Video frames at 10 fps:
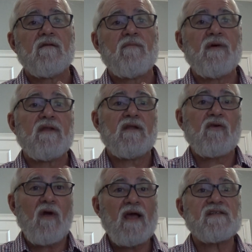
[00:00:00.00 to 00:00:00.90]
But
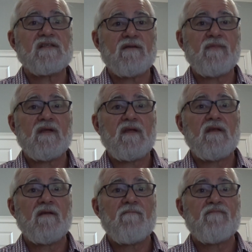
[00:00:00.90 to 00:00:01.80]
Christ in
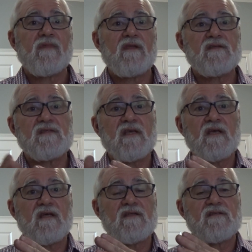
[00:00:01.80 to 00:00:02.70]
me
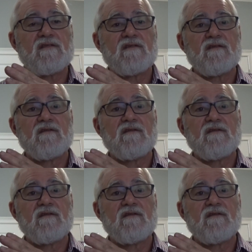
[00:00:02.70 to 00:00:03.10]
says,